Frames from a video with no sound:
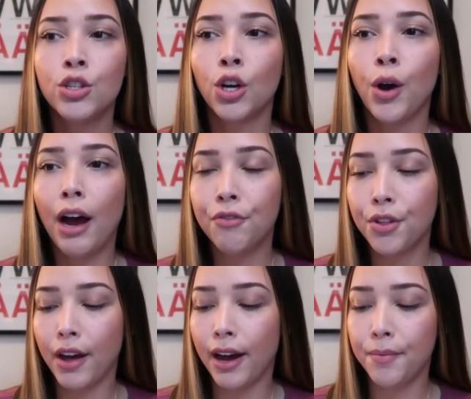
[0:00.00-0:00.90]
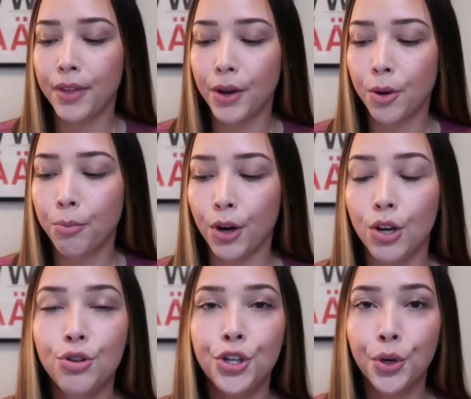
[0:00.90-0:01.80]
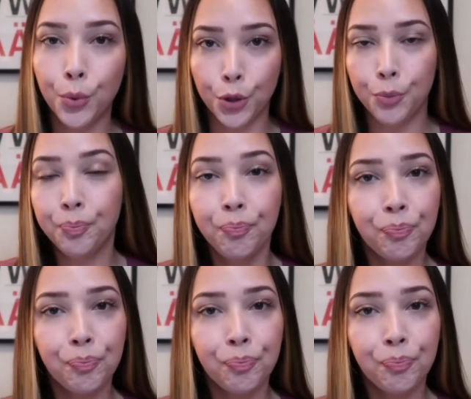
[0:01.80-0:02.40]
So after that, they'll bring you to your room,